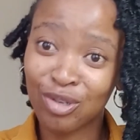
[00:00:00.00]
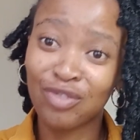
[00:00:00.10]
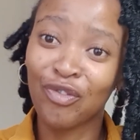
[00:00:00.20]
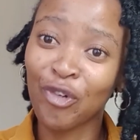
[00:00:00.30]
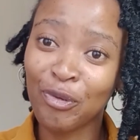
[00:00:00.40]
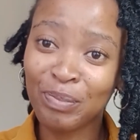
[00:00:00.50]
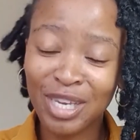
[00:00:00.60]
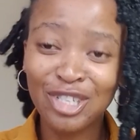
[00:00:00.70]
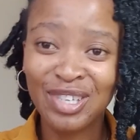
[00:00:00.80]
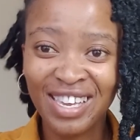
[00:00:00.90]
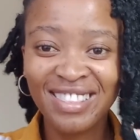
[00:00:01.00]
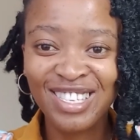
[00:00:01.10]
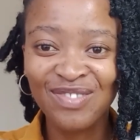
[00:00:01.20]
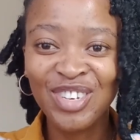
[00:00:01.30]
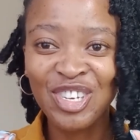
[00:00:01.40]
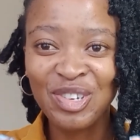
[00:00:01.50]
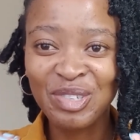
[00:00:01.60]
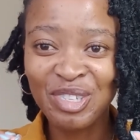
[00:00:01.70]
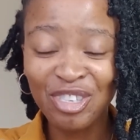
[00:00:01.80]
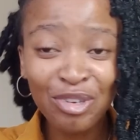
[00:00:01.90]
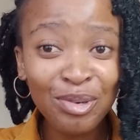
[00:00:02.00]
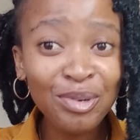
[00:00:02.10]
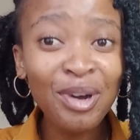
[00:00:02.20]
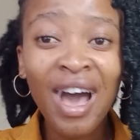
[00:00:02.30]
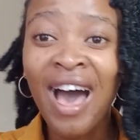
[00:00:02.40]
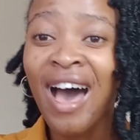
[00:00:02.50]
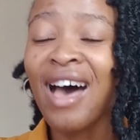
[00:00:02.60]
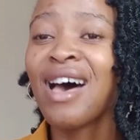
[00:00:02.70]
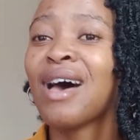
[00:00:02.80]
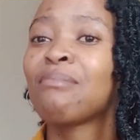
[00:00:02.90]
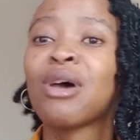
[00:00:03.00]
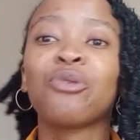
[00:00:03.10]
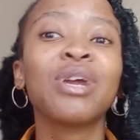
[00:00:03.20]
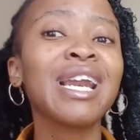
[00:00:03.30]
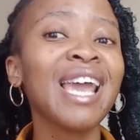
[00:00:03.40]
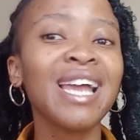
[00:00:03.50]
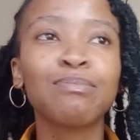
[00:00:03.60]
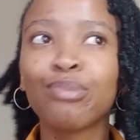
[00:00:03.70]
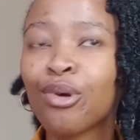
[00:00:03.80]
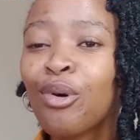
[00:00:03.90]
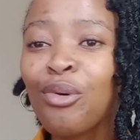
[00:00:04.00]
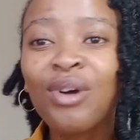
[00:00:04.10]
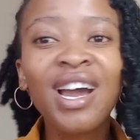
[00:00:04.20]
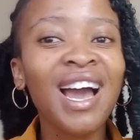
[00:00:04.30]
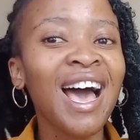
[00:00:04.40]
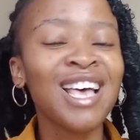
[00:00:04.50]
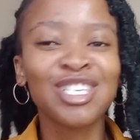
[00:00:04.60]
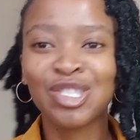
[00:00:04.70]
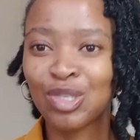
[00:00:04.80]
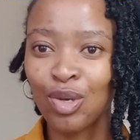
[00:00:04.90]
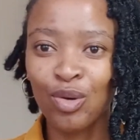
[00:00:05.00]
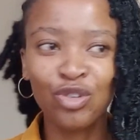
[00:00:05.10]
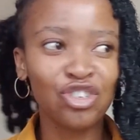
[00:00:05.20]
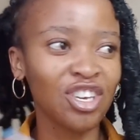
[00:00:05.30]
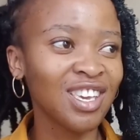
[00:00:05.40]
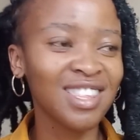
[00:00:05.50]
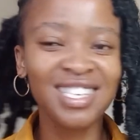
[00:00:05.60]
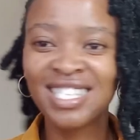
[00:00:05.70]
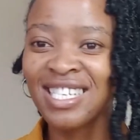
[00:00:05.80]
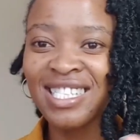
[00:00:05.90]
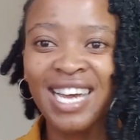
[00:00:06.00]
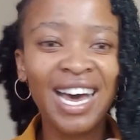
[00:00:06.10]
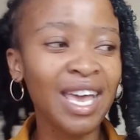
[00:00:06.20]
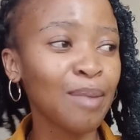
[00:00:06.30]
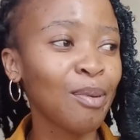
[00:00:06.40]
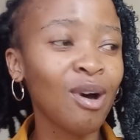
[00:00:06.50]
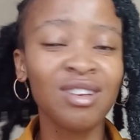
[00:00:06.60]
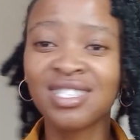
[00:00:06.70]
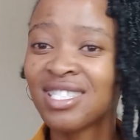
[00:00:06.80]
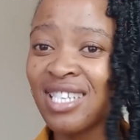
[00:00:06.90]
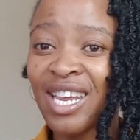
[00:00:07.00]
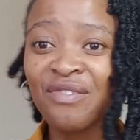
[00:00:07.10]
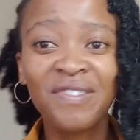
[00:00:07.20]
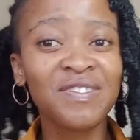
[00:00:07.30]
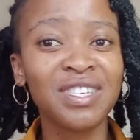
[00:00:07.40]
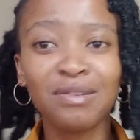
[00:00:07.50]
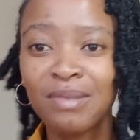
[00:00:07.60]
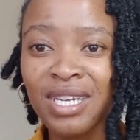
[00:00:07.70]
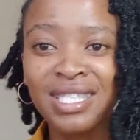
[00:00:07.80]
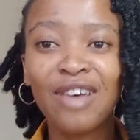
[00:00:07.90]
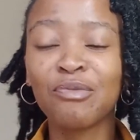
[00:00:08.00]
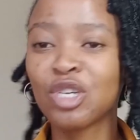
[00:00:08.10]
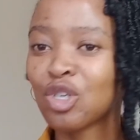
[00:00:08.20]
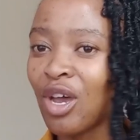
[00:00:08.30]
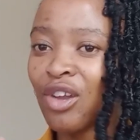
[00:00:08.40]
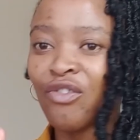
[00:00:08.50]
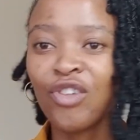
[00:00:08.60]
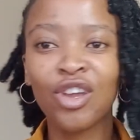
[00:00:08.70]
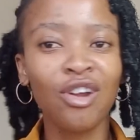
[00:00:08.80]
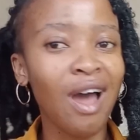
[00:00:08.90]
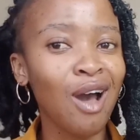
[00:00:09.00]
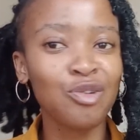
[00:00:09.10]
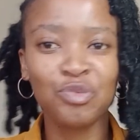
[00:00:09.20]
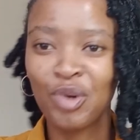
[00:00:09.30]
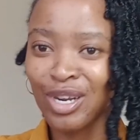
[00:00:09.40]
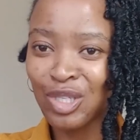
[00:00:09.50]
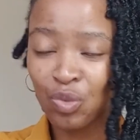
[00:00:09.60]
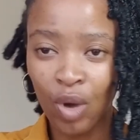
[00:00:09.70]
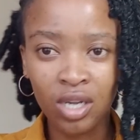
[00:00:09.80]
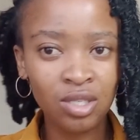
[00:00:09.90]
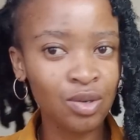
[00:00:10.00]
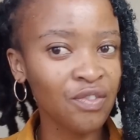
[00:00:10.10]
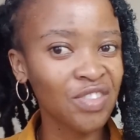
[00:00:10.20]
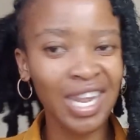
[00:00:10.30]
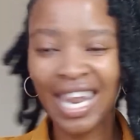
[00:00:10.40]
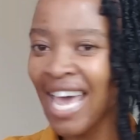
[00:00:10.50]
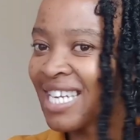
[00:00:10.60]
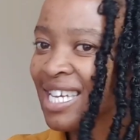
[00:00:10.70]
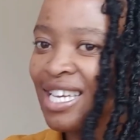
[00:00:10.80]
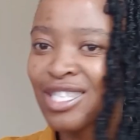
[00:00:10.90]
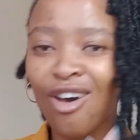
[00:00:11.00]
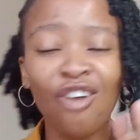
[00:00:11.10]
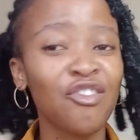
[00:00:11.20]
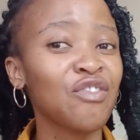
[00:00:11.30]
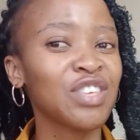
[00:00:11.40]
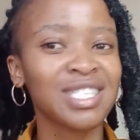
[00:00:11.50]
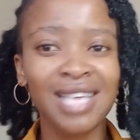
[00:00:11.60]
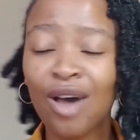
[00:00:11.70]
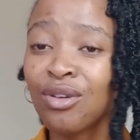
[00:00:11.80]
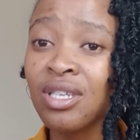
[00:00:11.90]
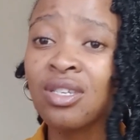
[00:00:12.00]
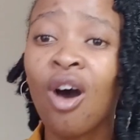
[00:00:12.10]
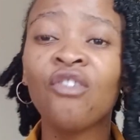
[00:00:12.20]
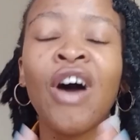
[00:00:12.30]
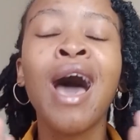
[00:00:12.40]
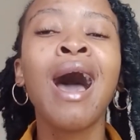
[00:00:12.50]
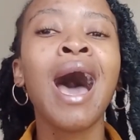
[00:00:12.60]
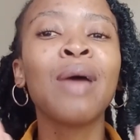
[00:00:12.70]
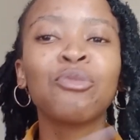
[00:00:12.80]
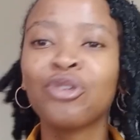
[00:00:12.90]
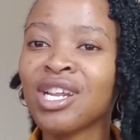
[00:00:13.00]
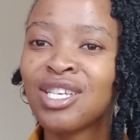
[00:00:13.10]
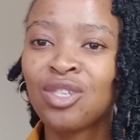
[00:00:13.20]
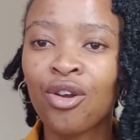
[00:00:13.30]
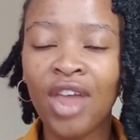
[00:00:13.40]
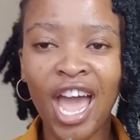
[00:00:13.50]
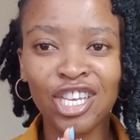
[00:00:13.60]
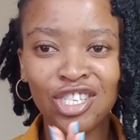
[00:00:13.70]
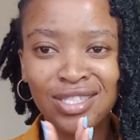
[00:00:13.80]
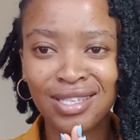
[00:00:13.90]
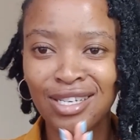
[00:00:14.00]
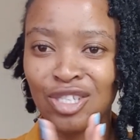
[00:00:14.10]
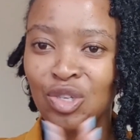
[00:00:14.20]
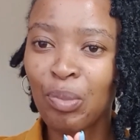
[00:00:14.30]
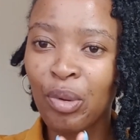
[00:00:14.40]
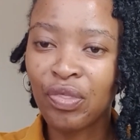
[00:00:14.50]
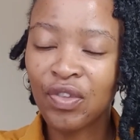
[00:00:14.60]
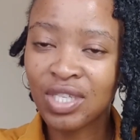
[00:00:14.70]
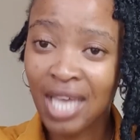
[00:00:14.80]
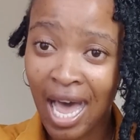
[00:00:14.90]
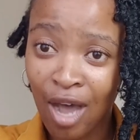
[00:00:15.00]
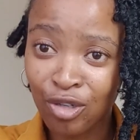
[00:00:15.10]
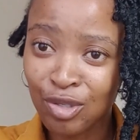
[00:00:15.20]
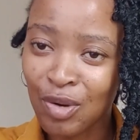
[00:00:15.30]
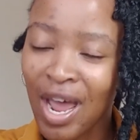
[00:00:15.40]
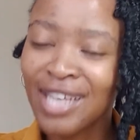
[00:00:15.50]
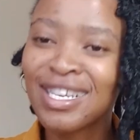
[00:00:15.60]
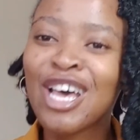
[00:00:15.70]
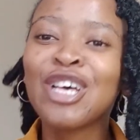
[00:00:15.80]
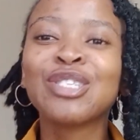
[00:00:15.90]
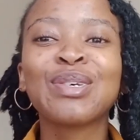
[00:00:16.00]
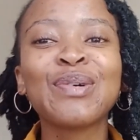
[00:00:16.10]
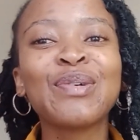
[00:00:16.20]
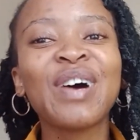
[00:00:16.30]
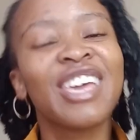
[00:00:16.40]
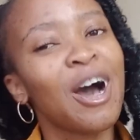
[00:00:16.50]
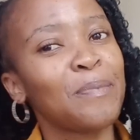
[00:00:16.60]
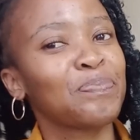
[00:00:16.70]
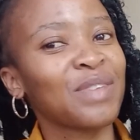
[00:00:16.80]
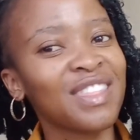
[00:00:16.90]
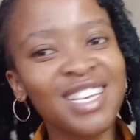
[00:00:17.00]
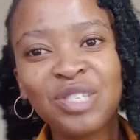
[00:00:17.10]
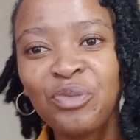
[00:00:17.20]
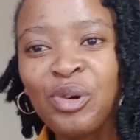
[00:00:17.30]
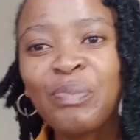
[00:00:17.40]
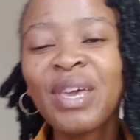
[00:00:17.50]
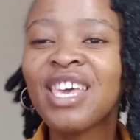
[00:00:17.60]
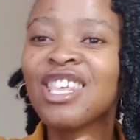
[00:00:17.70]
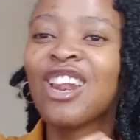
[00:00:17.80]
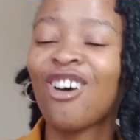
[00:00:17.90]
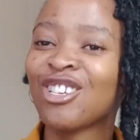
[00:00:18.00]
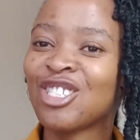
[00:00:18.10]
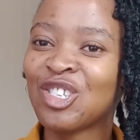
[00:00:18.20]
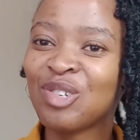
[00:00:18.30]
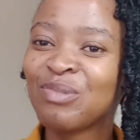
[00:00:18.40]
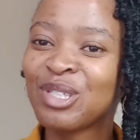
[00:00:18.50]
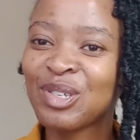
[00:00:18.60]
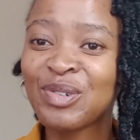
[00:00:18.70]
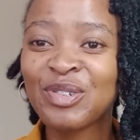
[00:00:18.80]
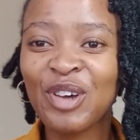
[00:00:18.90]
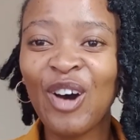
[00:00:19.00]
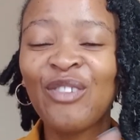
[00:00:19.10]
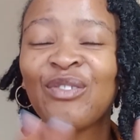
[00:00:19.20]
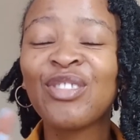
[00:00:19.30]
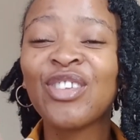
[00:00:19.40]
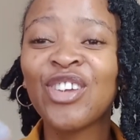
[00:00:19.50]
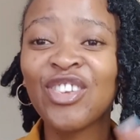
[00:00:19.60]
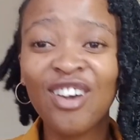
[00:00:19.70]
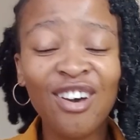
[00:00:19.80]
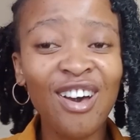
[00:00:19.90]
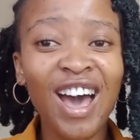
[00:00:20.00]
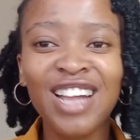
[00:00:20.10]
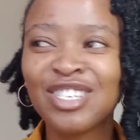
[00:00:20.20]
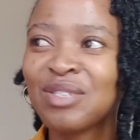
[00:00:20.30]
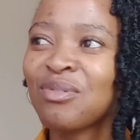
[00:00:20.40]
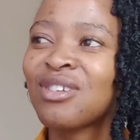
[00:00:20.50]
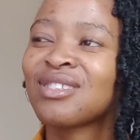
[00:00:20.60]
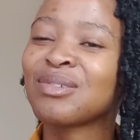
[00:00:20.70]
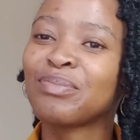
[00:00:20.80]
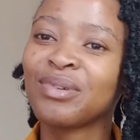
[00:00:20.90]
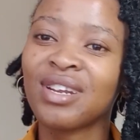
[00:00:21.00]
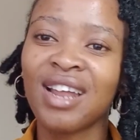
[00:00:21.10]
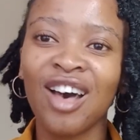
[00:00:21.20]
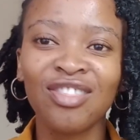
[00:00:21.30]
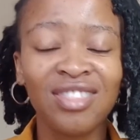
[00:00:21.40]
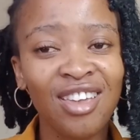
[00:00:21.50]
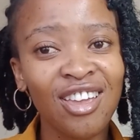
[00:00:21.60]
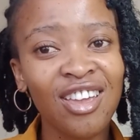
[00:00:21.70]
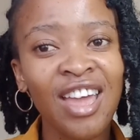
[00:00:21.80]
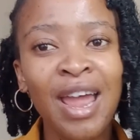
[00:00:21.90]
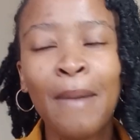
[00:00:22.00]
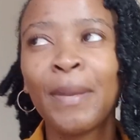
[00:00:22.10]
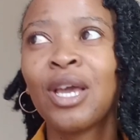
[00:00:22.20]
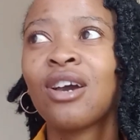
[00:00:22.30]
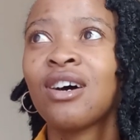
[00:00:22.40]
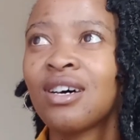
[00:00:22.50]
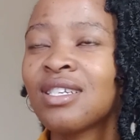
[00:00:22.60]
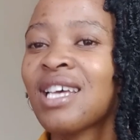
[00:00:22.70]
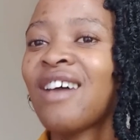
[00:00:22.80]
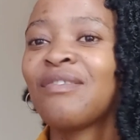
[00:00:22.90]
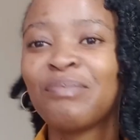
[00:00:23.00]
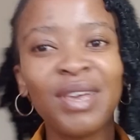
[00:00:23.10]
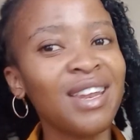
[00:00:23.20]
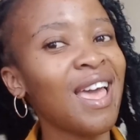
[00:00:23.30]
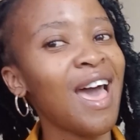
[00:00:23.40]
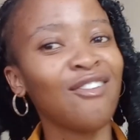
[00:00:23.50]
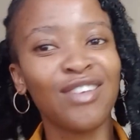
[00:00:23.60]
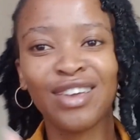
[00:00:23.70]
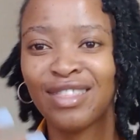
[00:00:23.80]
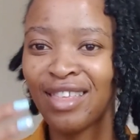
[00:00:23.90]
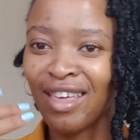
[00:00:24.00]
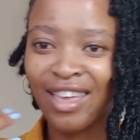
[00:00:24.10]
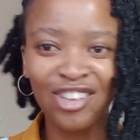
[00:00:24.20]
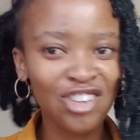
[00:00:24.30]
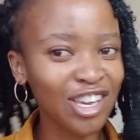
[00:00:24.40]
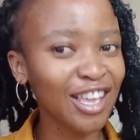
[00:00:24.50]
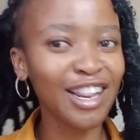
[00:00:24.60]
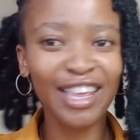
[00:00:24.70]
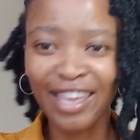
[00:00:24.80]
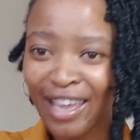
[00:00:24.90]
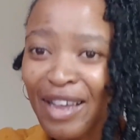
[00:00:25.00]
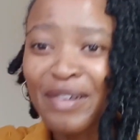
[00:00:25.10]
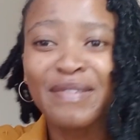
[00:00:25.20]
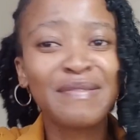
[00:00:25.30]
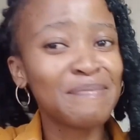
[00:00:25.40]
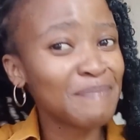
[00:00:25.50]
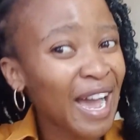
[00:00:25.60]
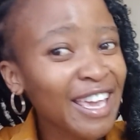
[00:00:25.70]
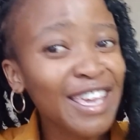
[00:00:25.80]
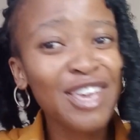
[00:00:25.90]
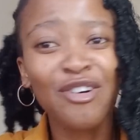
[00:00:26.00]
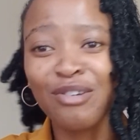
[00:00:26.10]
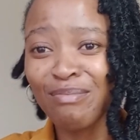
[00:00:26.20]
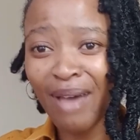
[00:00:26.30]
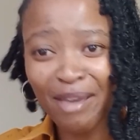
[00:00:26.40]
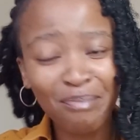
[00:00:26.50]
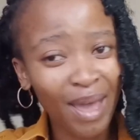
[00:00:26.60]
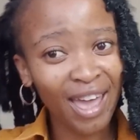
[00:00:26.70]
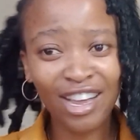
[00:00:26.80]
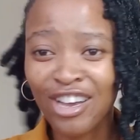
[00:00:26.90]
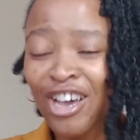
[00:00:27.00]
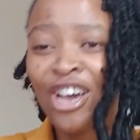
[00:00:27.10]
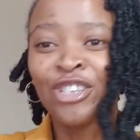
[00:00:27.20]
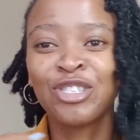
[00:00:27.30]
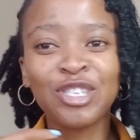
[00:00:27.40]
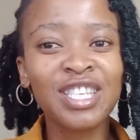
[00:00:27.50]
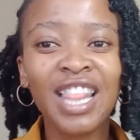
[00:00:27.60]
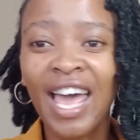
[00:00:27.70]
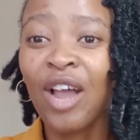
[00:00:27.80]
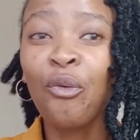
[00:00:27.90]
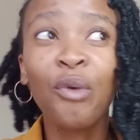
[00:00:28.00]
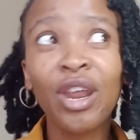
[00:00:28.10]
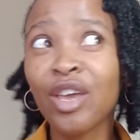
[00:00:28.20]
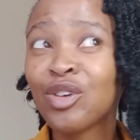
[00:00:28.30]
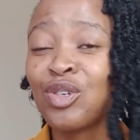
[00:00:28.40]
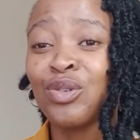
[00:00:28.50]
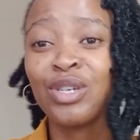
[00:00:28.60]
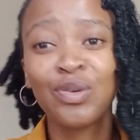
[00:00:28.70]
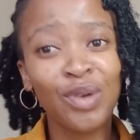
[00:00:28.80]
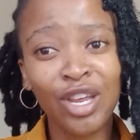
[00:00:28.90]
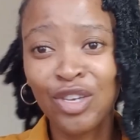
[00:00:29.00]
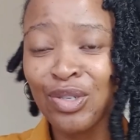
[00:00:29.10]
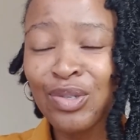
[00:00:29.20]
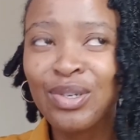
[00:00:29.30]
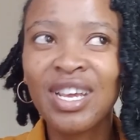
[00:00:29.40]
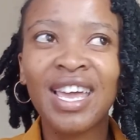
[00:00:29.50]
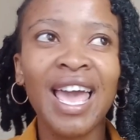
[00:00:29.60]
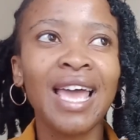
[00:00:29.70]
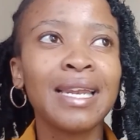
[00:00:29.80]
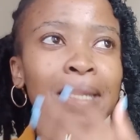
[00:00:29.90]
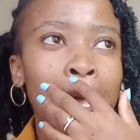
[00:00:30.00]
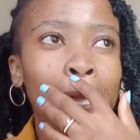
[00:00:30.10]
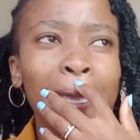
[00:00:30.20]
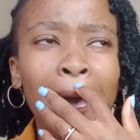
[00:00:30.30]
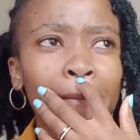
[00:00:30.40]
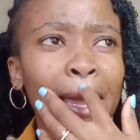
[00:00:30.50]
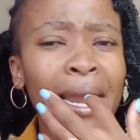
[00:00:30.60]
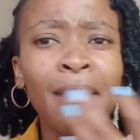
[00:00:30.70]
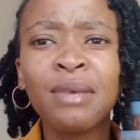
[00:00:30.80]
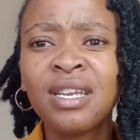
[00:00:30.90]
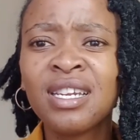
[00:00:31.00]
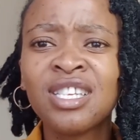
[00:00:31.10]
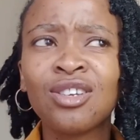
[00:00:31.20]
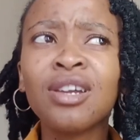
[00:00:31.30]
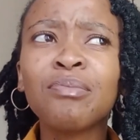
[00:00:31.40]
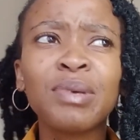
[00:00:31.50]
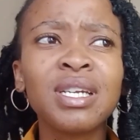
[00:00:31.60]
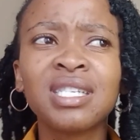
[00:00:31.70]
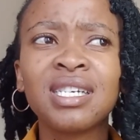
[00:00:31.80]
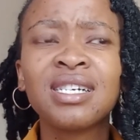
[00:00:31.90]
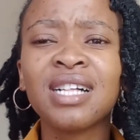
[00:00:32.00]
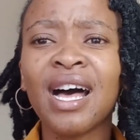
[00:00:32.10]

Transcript: For me to get this video to you. My ring light broke. So, Jay, this entire past 10-15 minutes, I've been trying to figure out what is what. So, if the lighting is off, if the sound is off, I'm really sorry. I just needed to put this out, right? So, yeah. This will be the last Tubersode of the year. I just wanted to put it out there because I've been having the chicken licking monkey on my back. Just like, when are you shooting? When are you shooting? And yeah, man, I mean, it's not a big deal.